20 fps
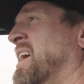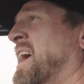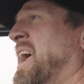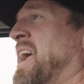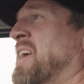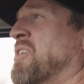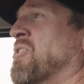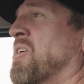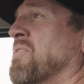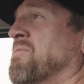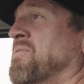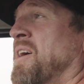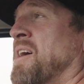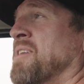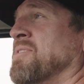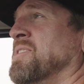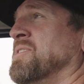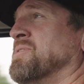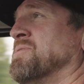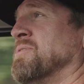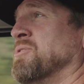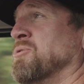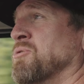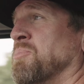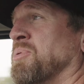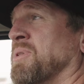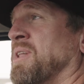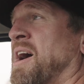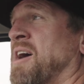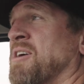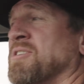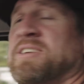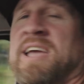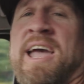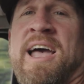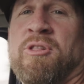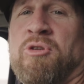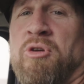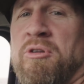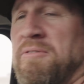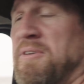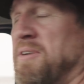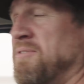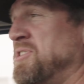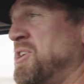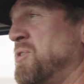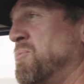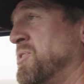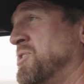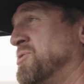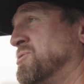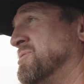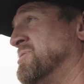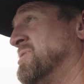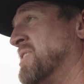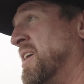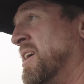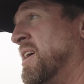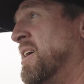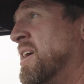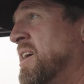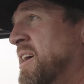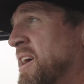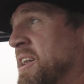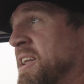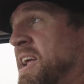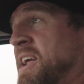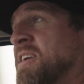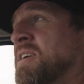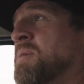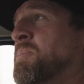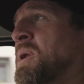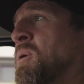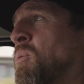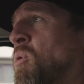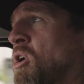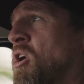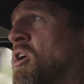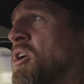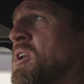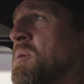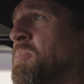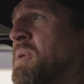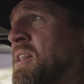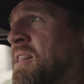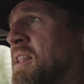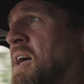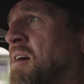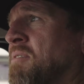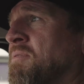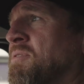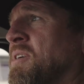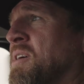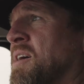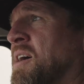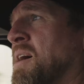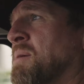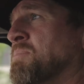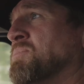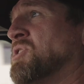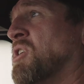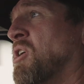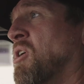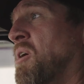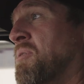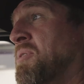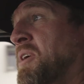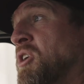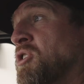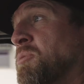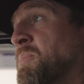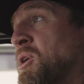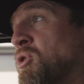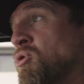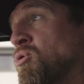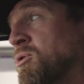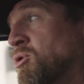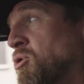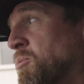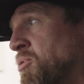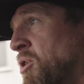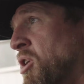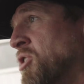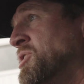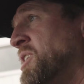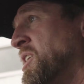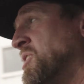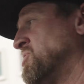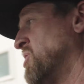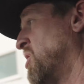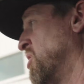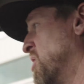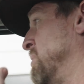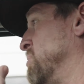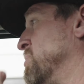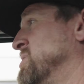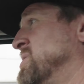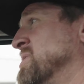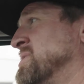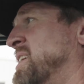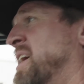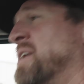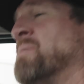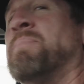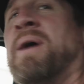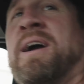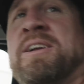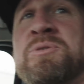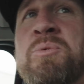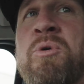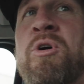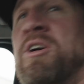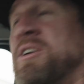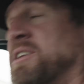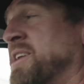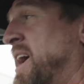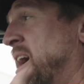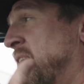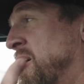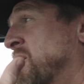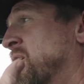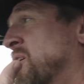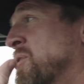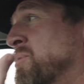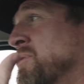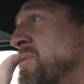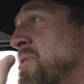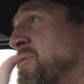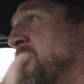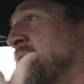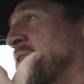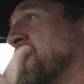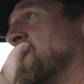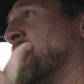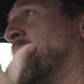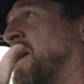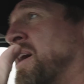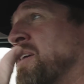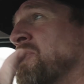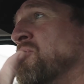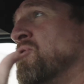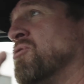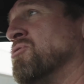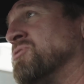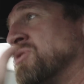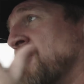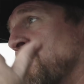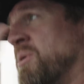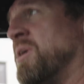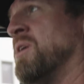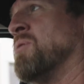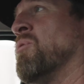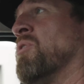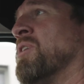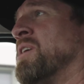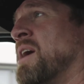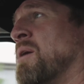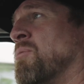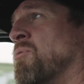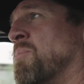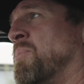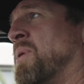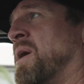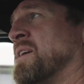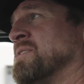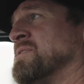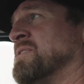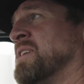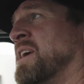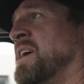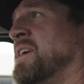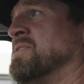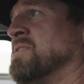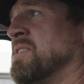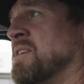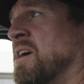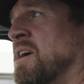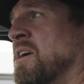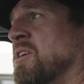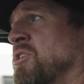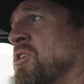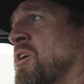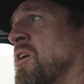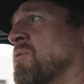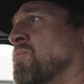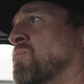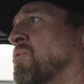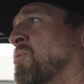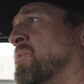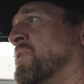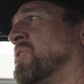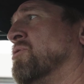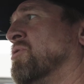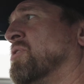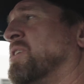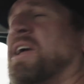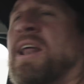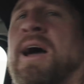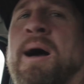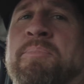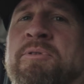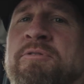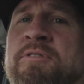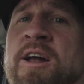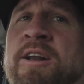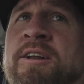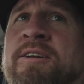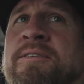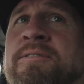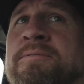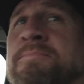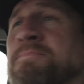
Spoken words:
and I found this little Polaris Outlaw 50, which it needed a bit of work and a bit of love. So I think it'll be a good little project. So we're just heading back to work now with the thing on the back of the ute. So we're going to work out what parts it needs and what we can do to get it up and running.